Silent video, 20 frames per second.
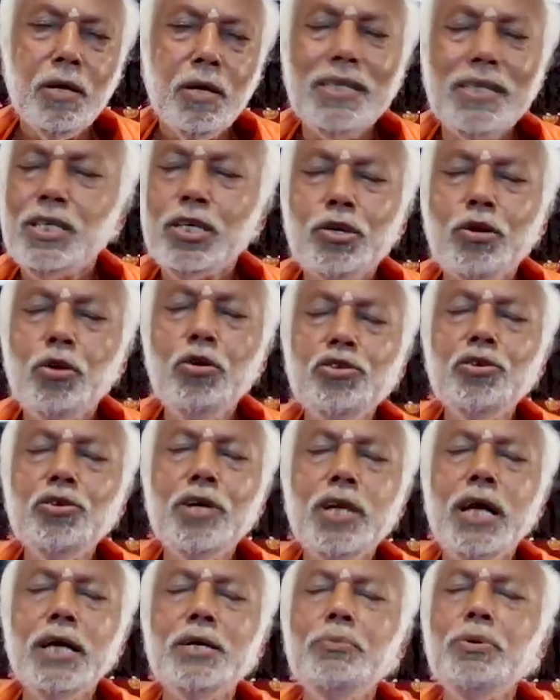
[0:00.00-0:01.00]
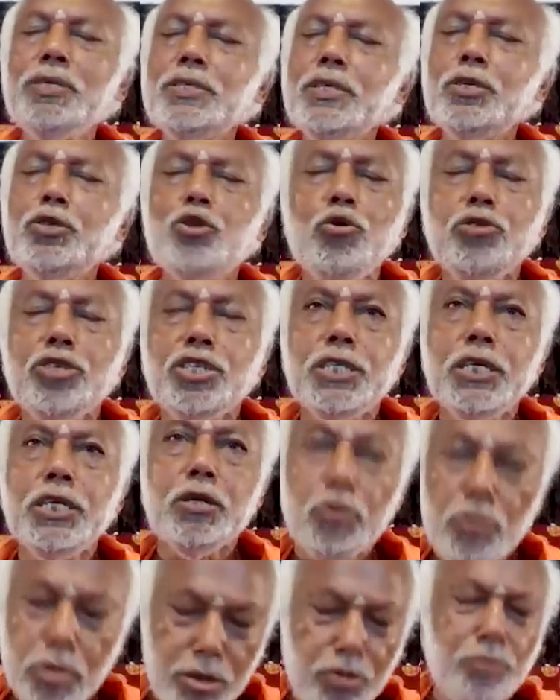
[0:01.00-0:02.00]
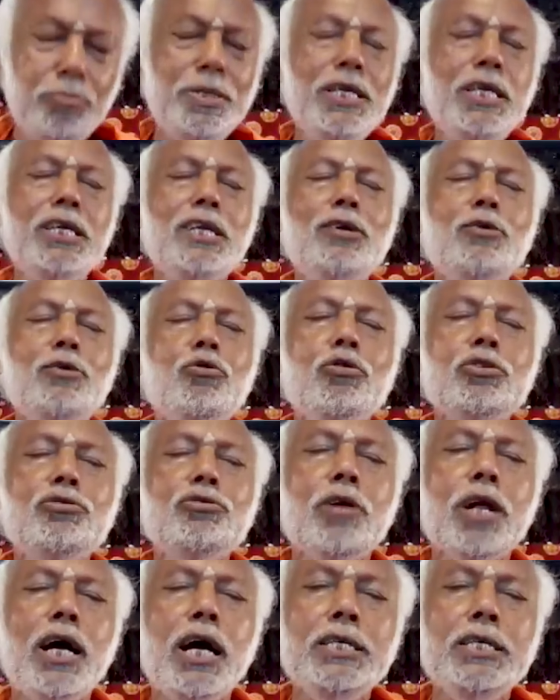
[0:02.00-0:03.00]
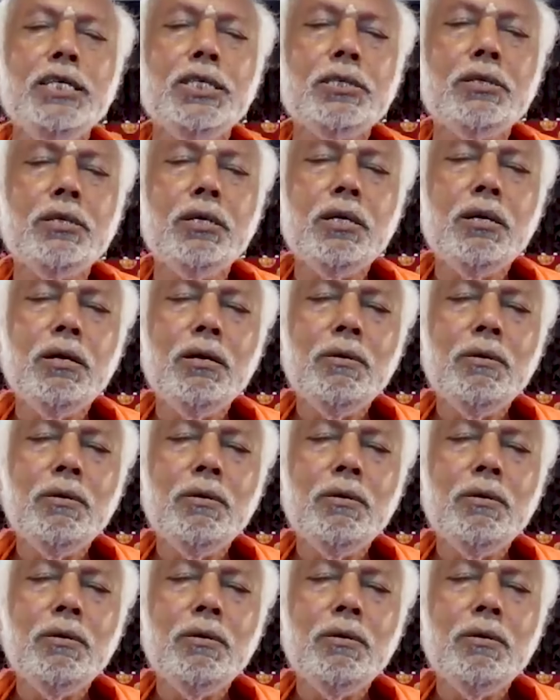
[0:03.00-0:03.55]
If I say close your eyes, if I say don't see, you immediately close your eyes.